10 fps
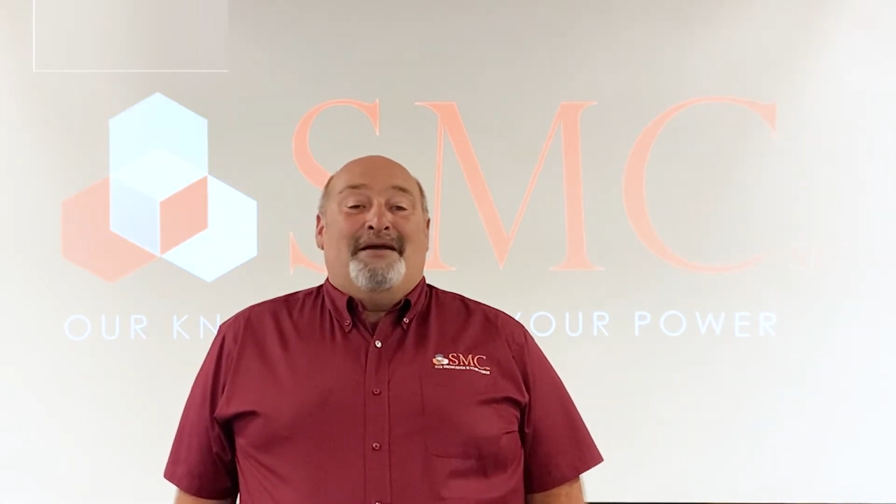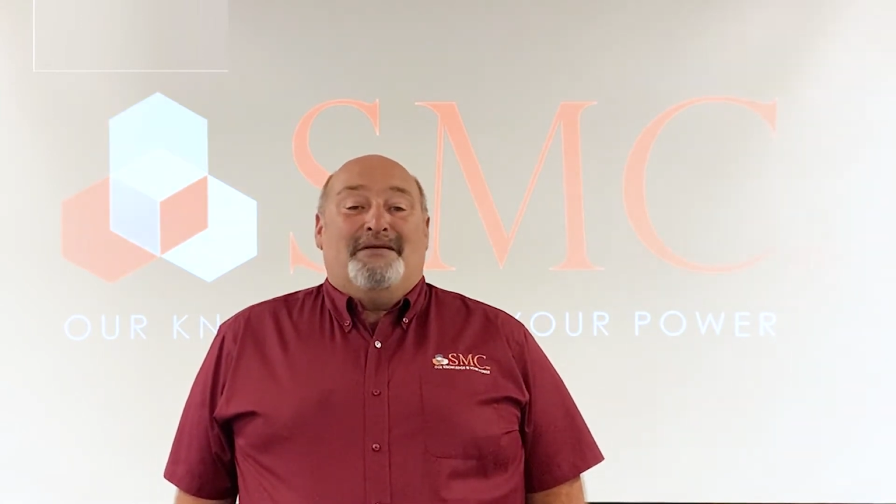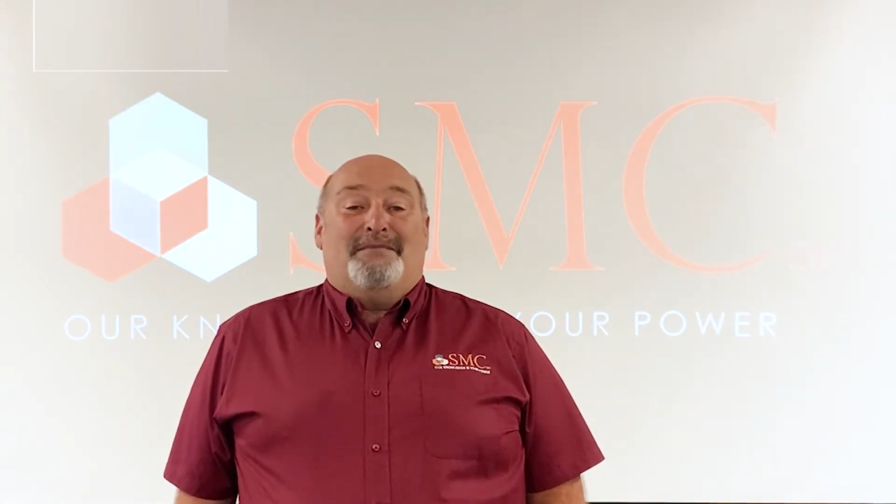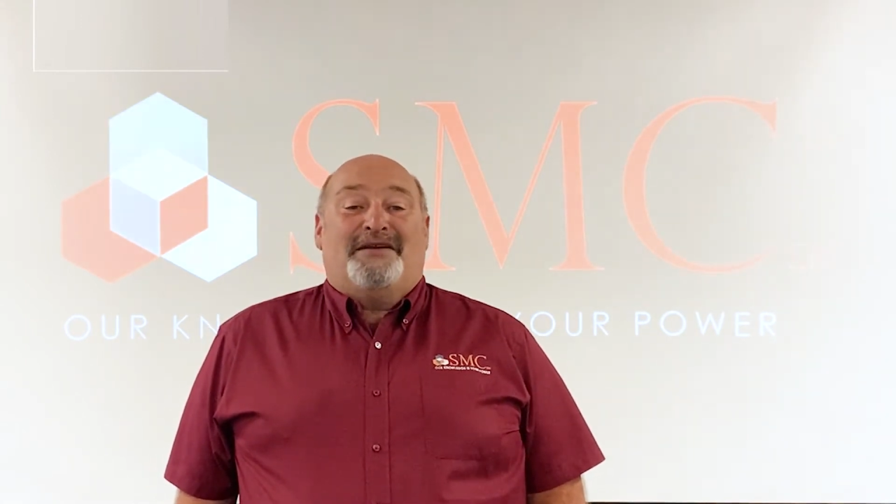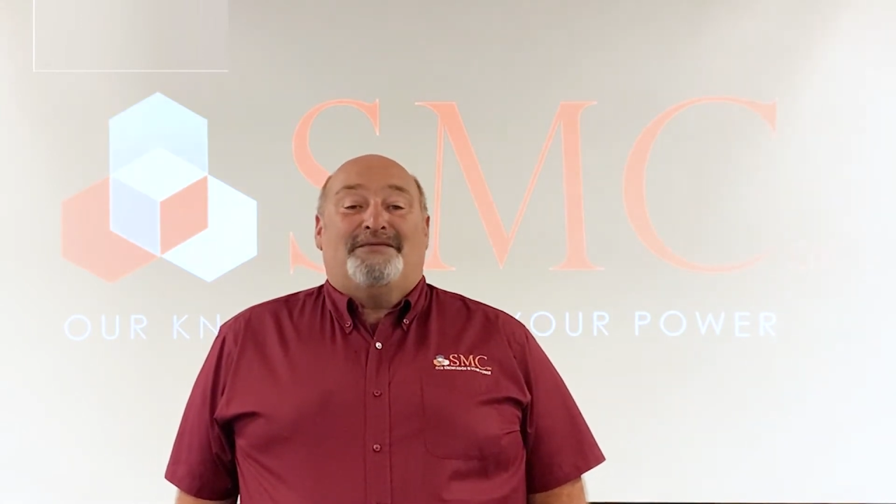the
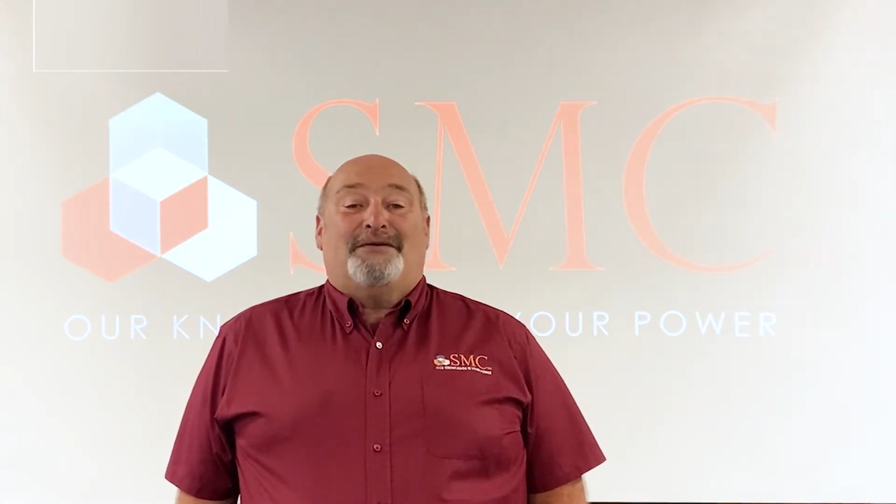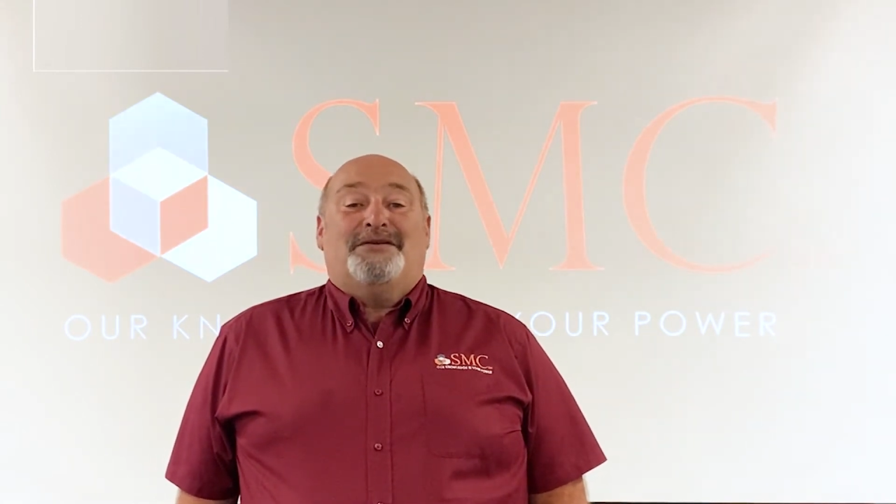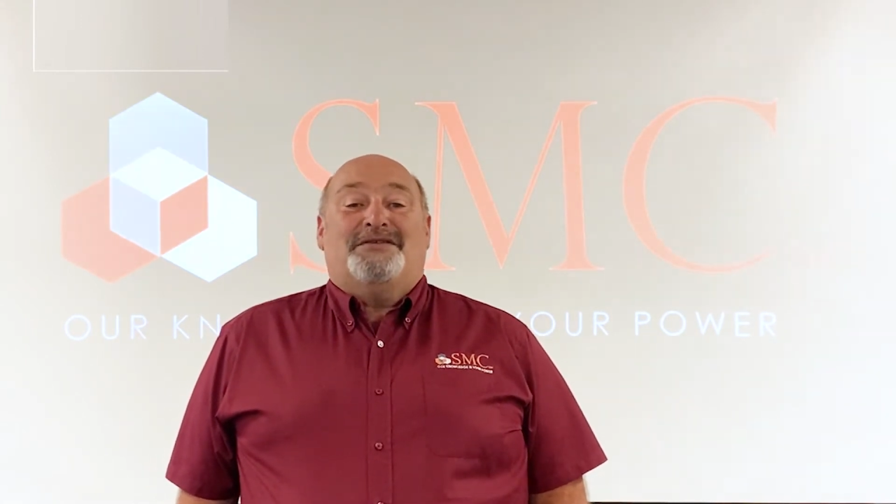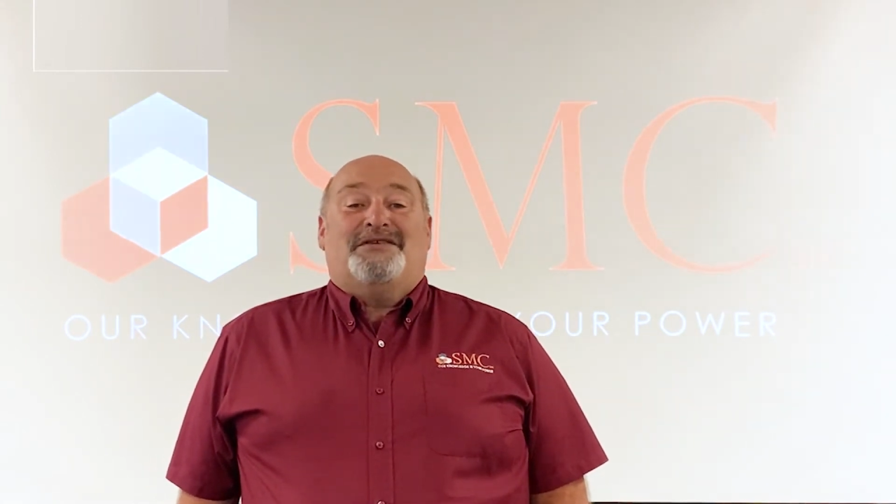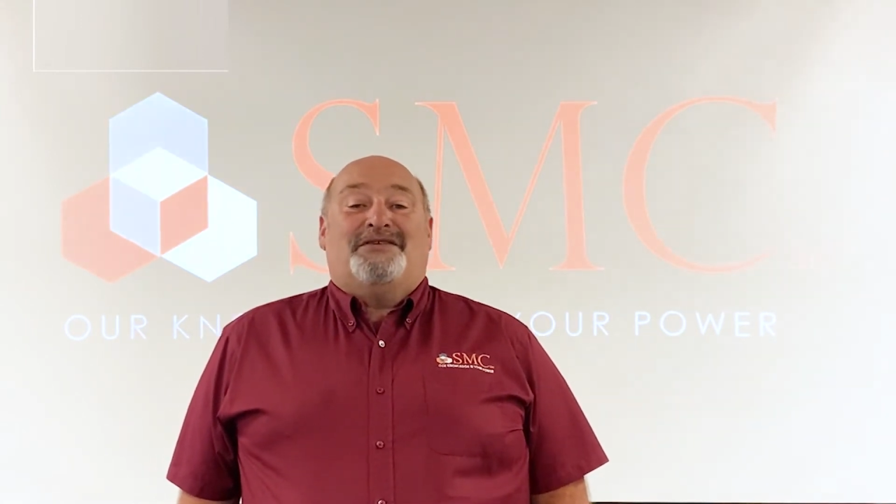bus voltage is